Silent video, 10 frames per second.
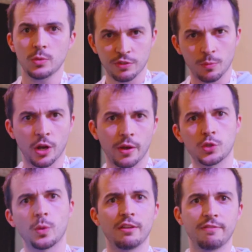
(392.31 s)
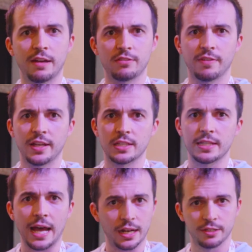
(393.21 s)
We have somewhere around 25 devices
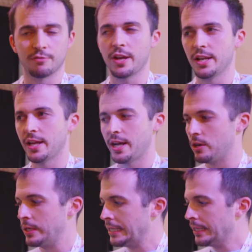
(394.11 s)
active right now.